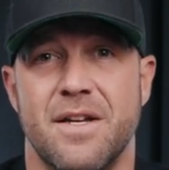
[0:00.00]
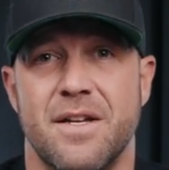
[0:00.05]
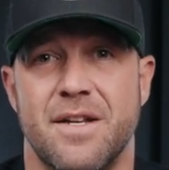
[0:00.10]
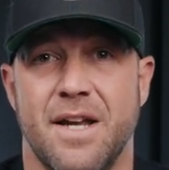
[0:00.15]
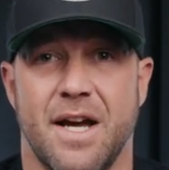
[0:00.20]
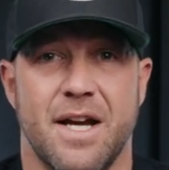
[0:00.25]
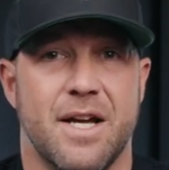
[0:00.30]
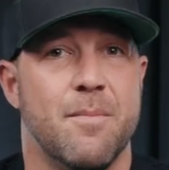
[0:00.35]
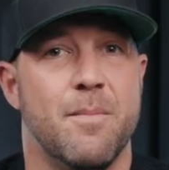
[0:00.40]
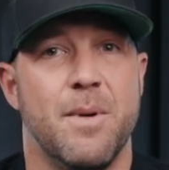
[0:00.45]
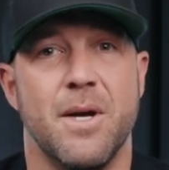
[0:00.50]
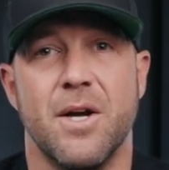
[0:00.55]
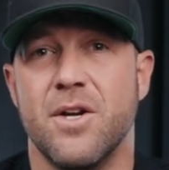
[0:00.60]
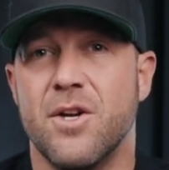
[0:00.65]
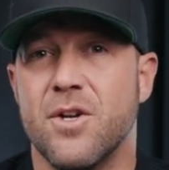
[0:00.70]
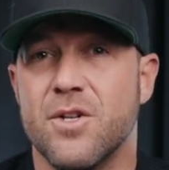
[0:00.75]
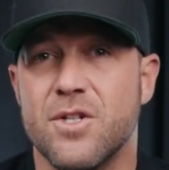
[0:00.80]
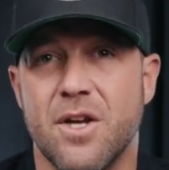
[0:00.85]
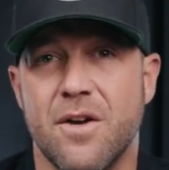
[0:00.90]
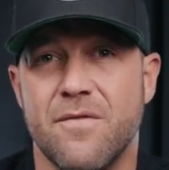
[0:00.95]
Not comparing
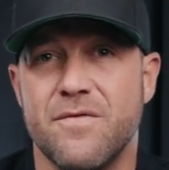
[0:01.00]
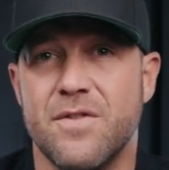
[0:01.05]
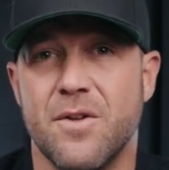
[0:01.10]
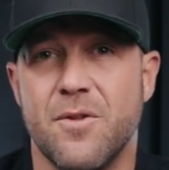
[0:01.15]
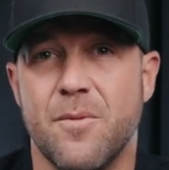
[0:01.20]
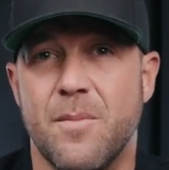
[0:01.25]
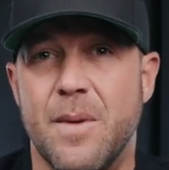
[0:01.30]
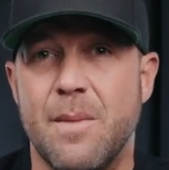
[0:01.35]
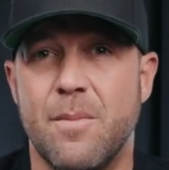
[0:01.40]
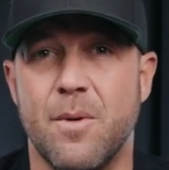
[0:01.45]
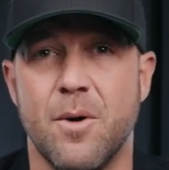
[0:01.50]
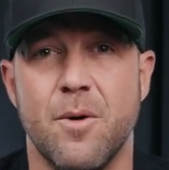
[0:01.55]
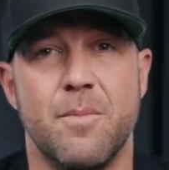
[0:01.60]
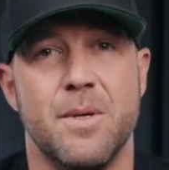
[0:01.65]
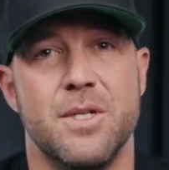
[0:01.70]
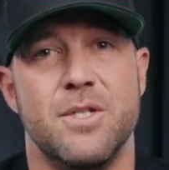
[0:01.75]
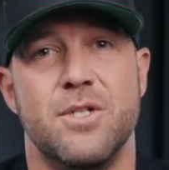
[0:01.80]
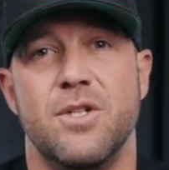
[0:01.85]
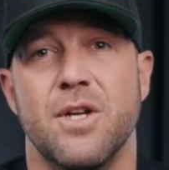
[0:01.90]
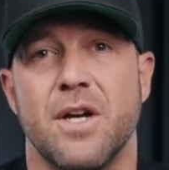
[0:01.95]
yourself to other people,
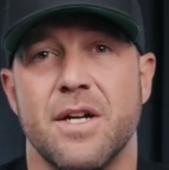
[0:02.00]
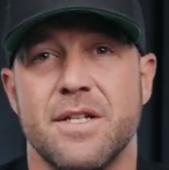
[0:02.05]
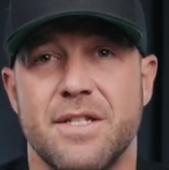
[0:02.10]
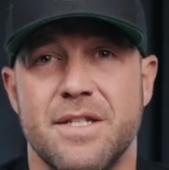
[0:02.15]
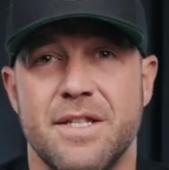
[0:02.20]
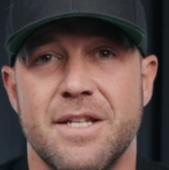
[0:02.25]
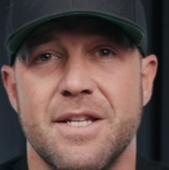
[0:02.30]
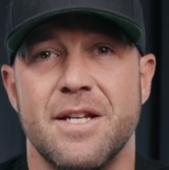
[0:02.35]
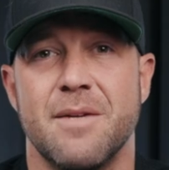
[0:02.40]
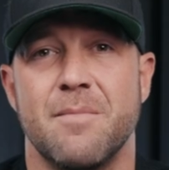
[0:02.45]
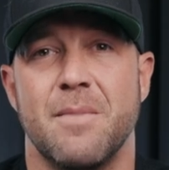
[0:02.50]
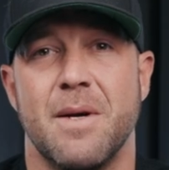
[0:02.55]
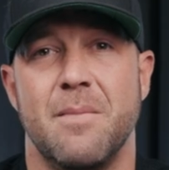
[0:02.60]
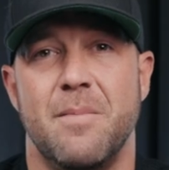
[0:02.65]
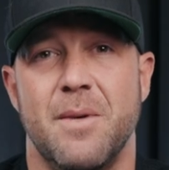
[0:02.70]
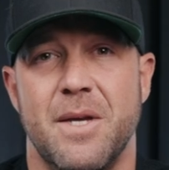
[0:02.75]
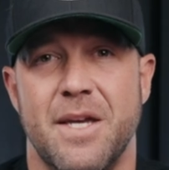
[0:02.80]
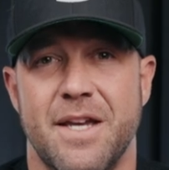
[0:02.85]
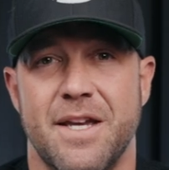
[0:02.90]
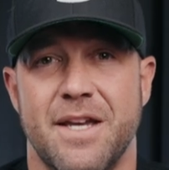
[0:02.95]
but just by
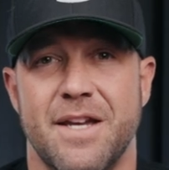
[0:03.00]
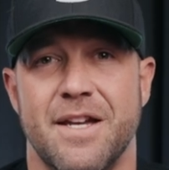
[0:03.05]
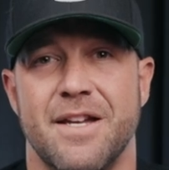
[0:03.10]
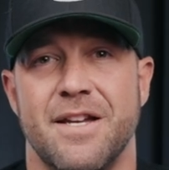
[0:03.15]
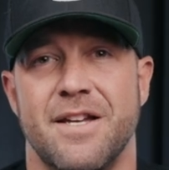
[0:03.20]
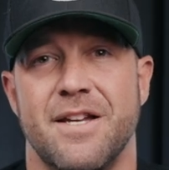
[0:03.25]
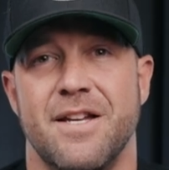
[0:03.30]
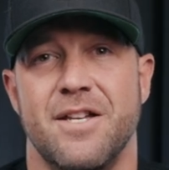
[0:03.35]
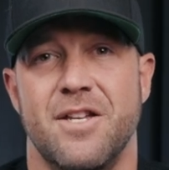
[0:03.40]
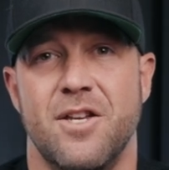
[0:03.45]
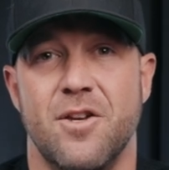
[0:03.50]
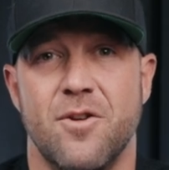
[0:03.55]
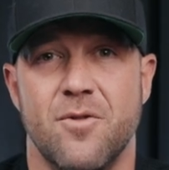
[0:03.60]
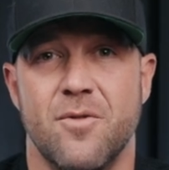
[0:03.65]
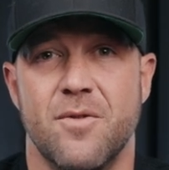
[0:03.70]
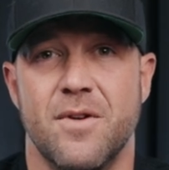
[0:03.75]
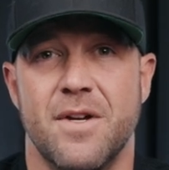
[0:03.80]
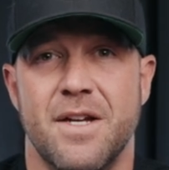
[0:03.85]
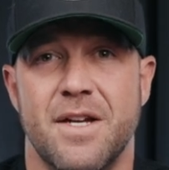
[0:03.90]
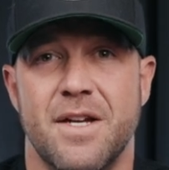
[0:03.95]
being you.